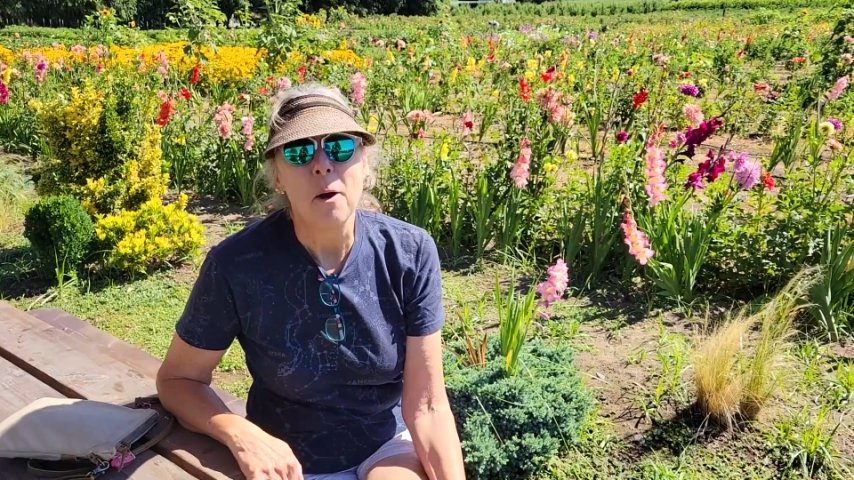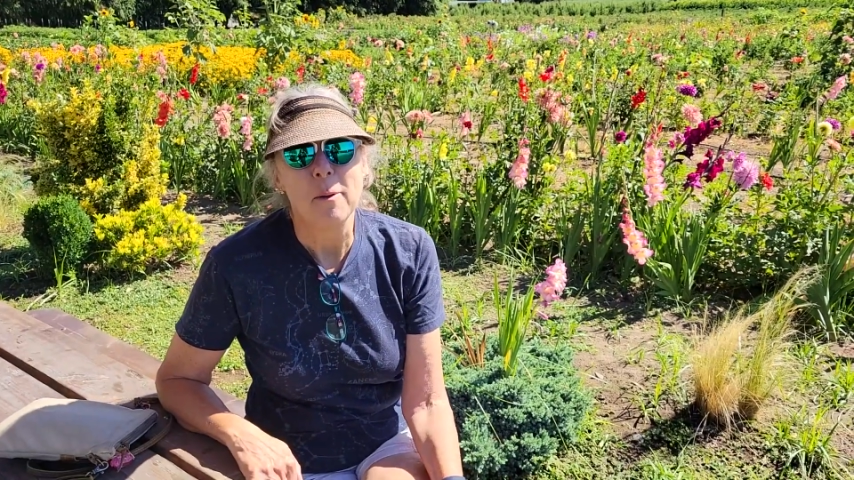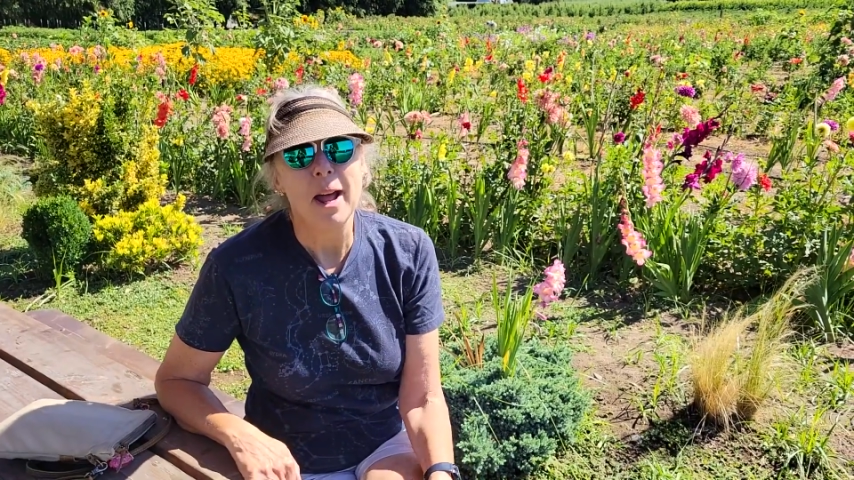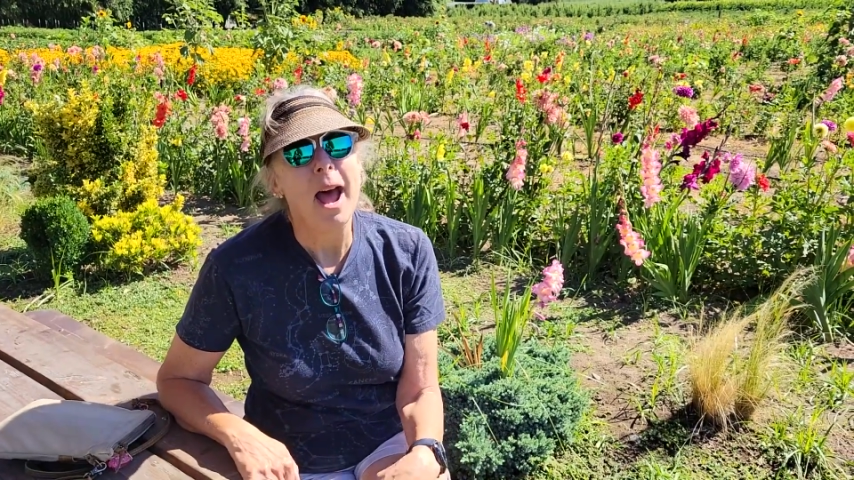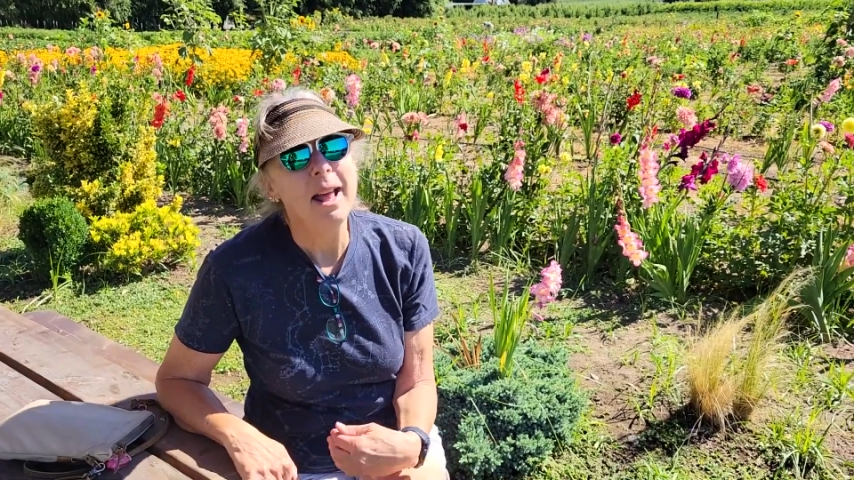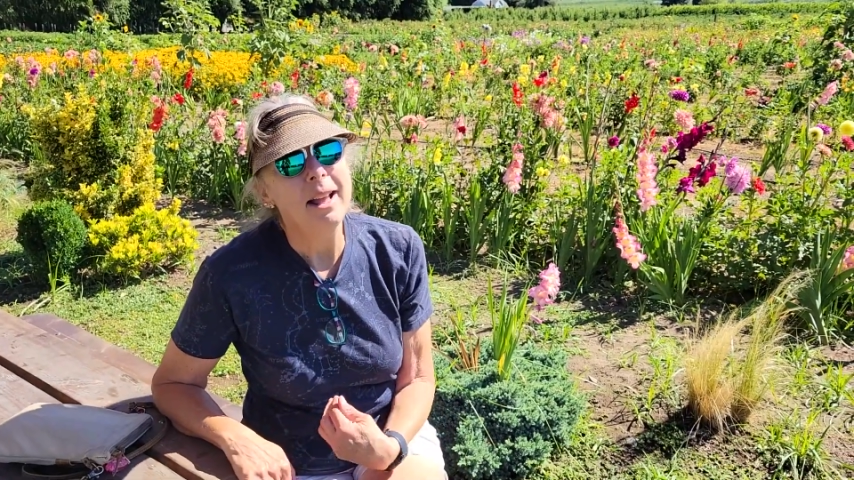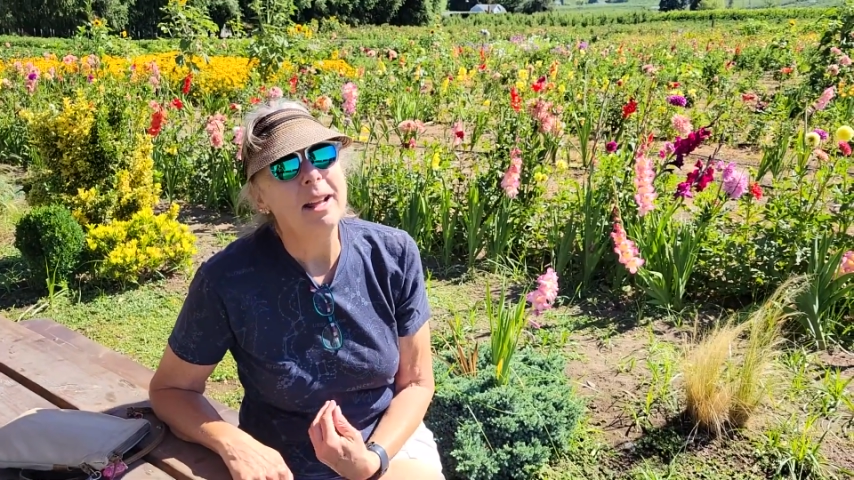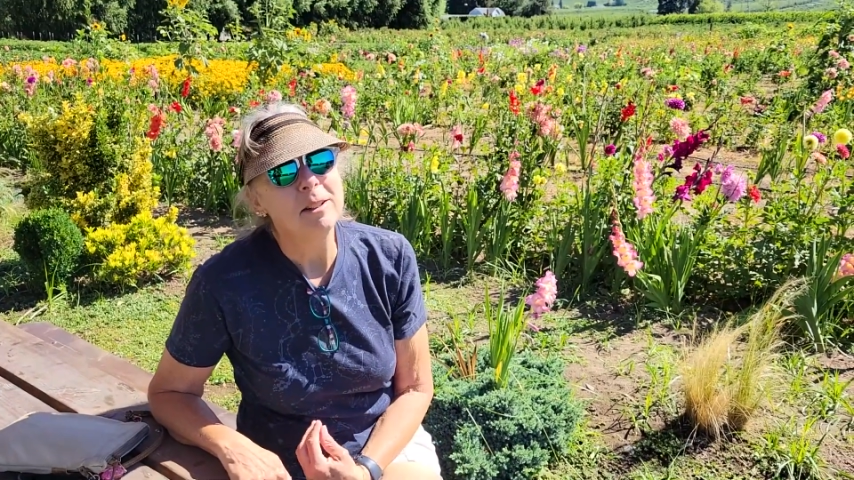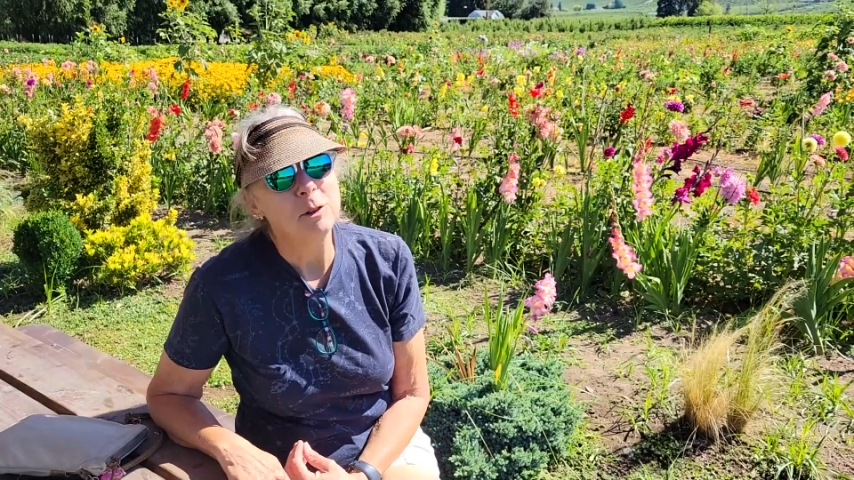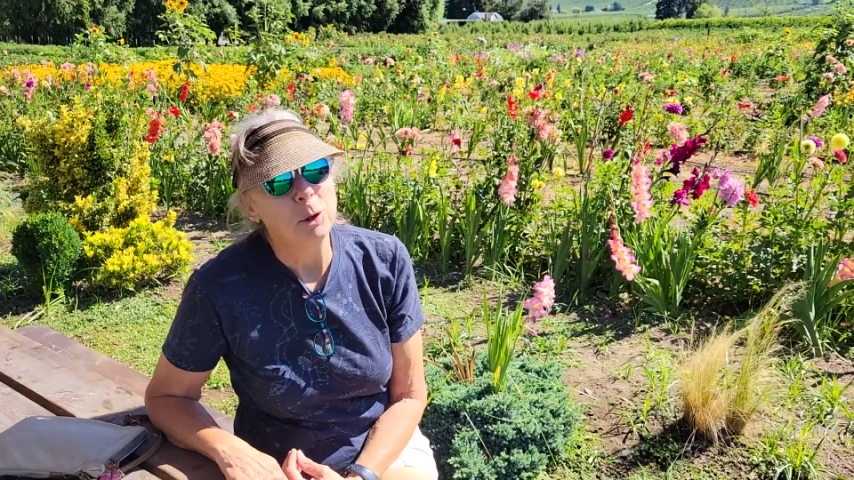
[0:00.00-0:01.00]
what I
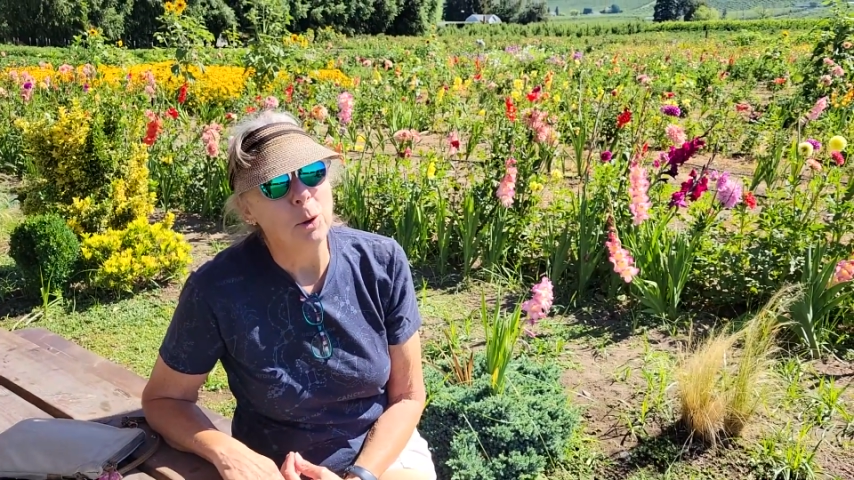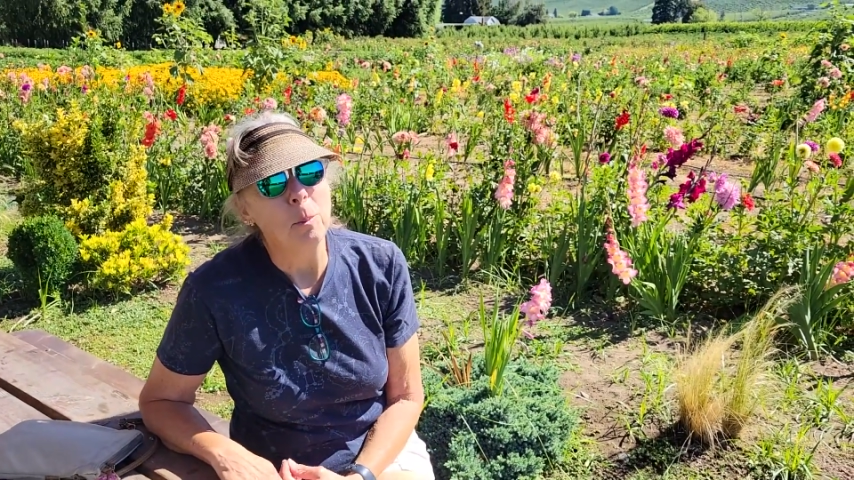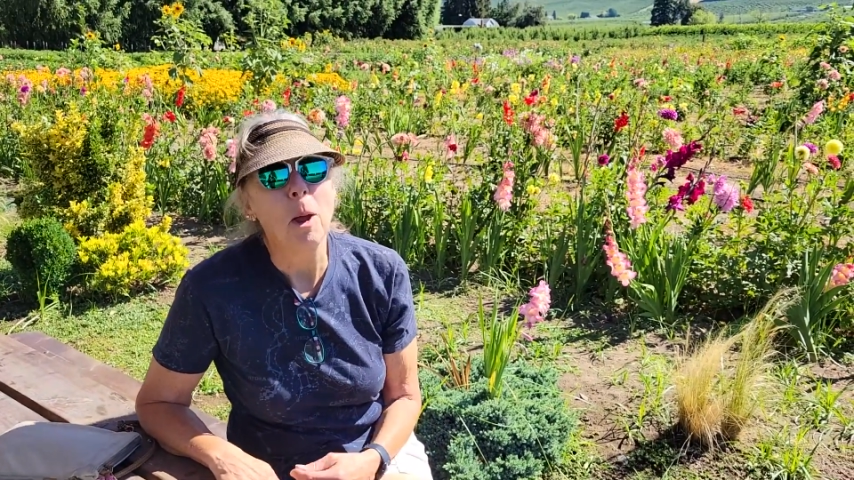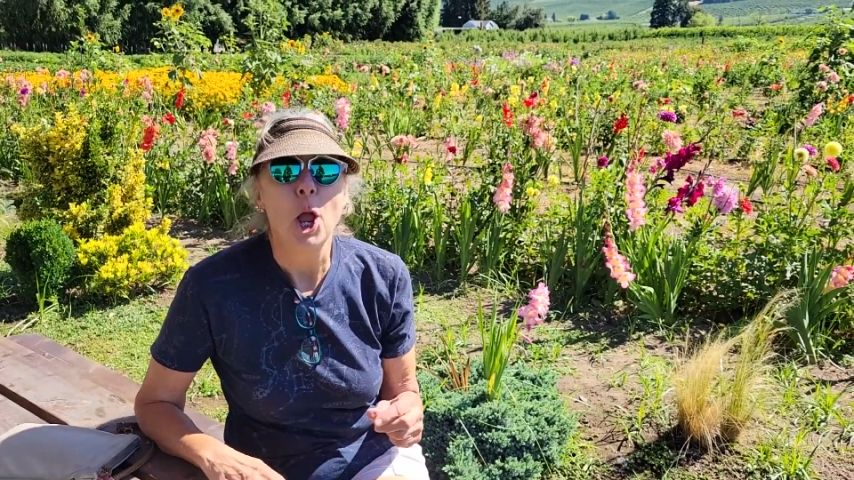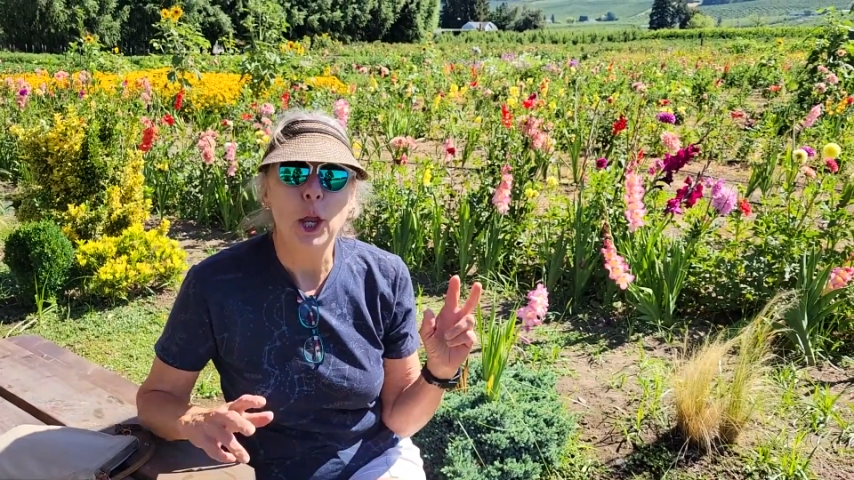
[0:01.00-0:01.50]
like to term